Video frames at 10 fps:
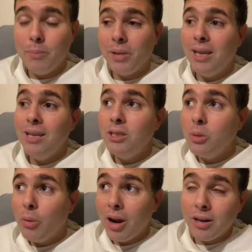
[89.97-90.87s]
He's the
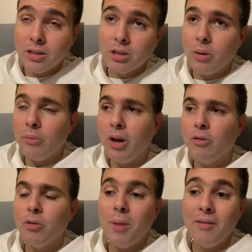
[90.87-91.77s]
bread that has come down
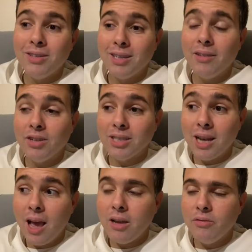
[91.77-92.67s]
from heaven to give us
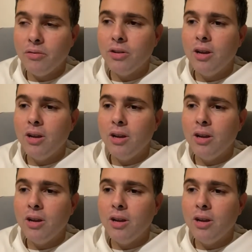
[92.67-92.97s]
life.